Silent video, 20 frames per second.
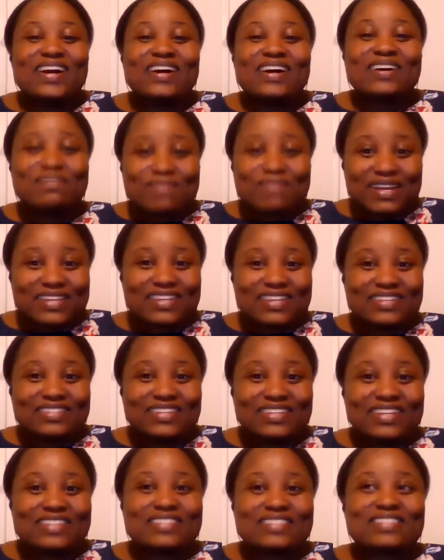Oh my
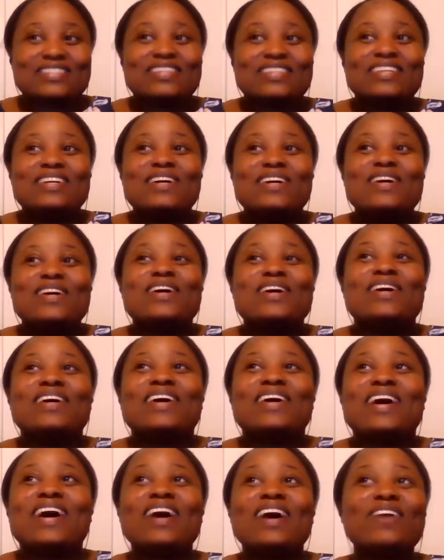goodness.
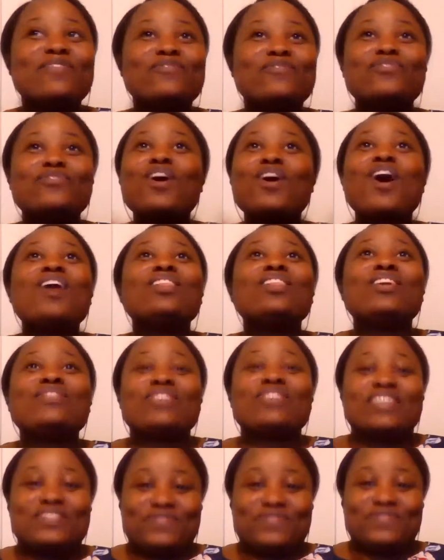For all of
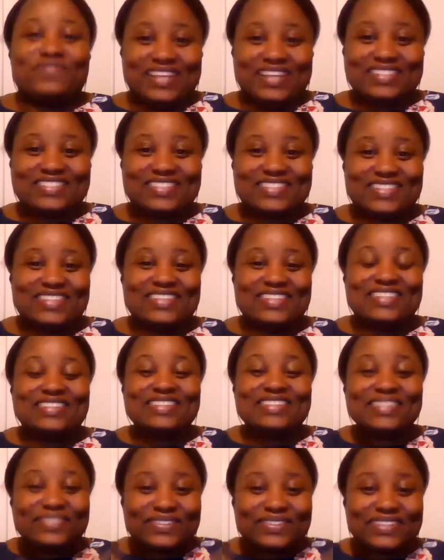these things,
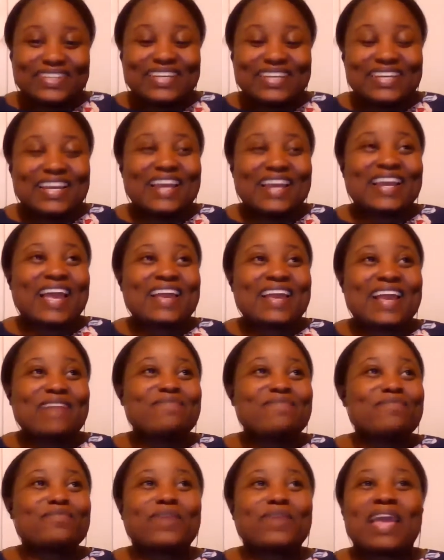literally,
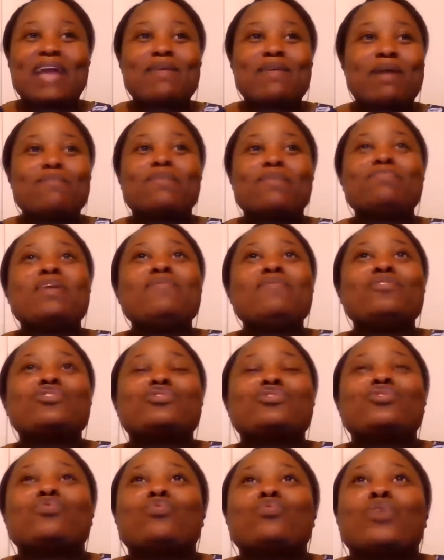I'm not even
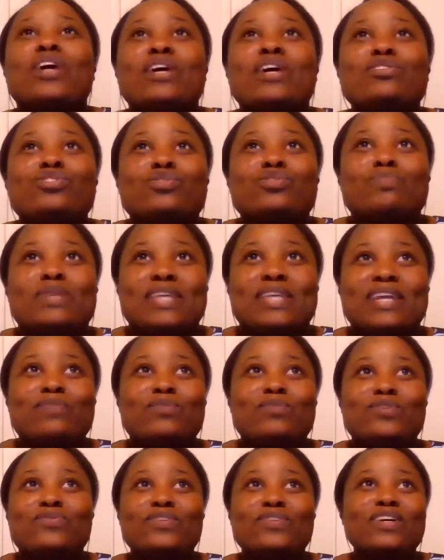sure where I should begin
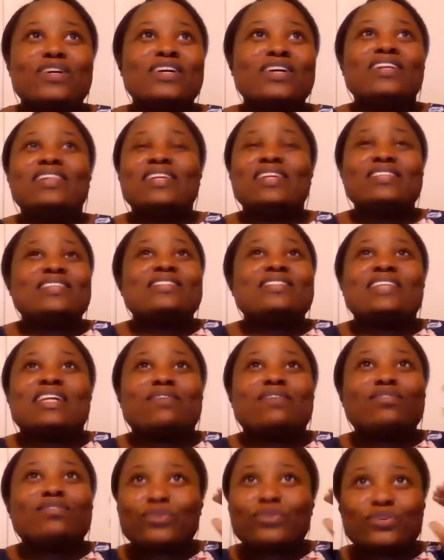with lessons that
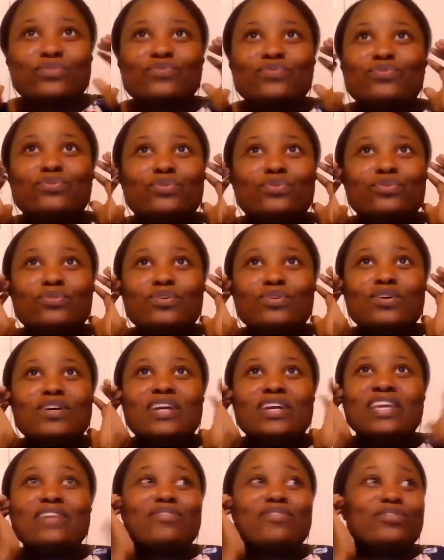I've learned through
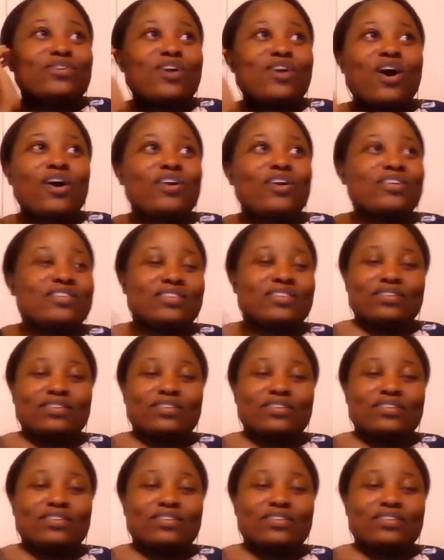either the car